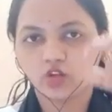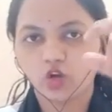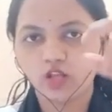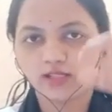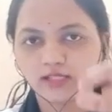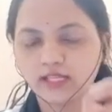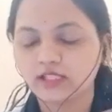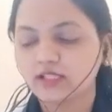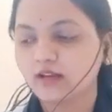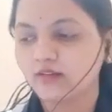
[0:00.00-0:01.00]

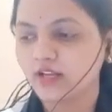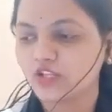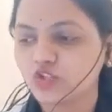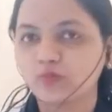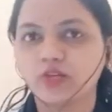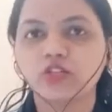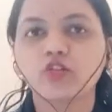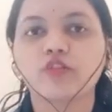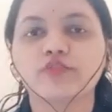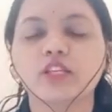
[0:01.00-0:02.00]
cross-linked arrangement
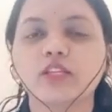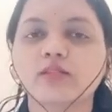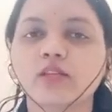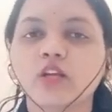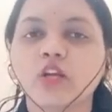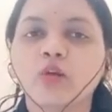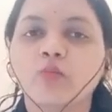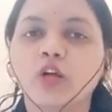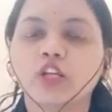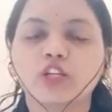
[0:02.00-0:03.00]
of these
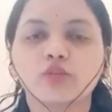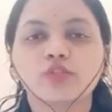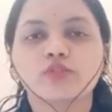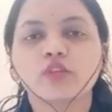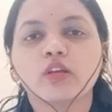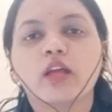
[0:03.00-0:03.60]
molecules,